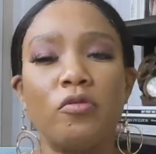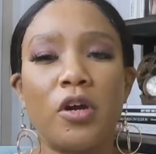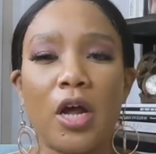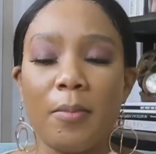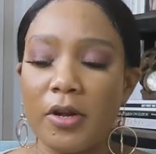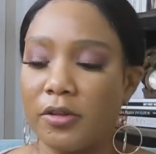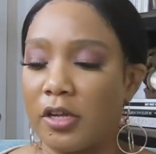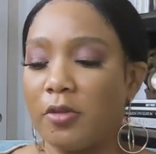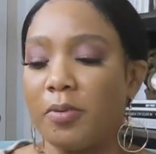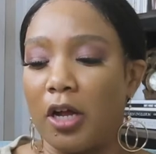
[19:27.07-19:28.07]
you know what? I'm gonna
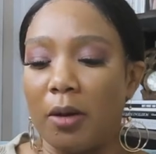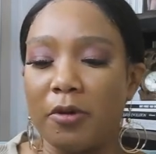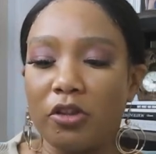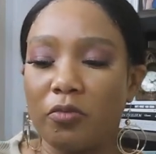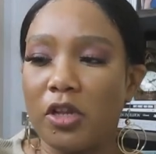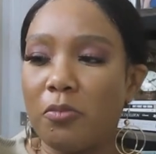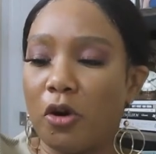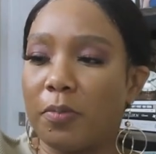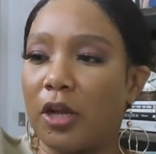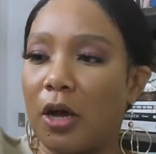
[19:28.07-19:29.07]
say it's plum. It's really
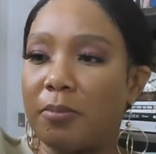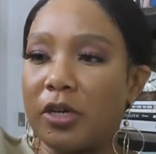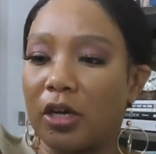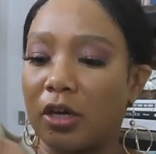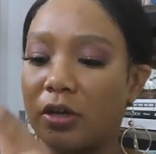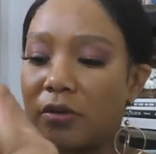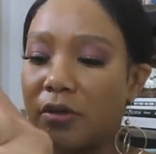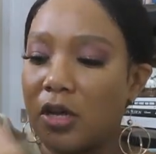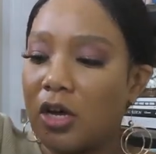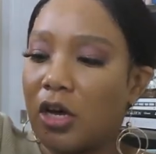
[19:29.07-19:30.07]
more plum
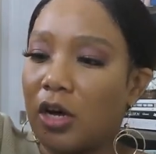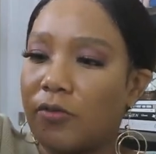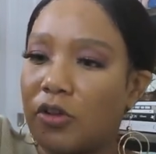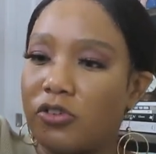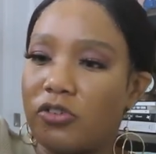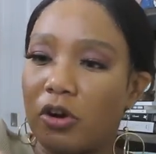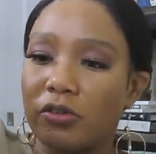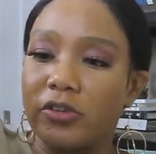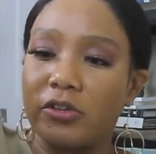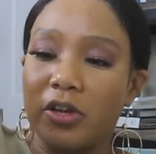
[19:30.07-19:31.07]
because of the
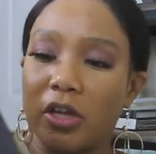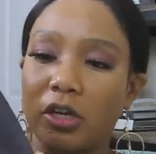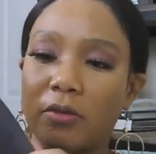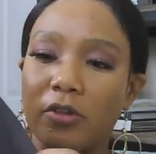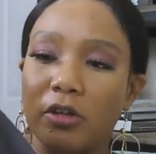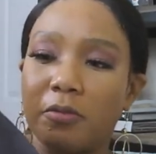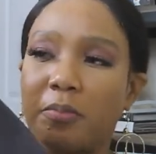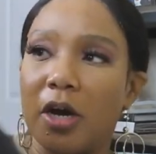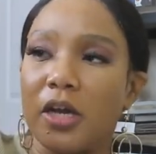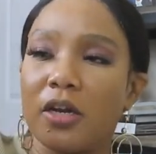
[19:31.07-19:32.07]
dark detailing of this,
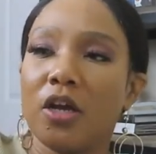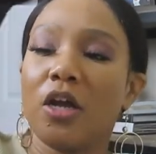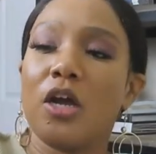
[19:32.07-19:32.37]
but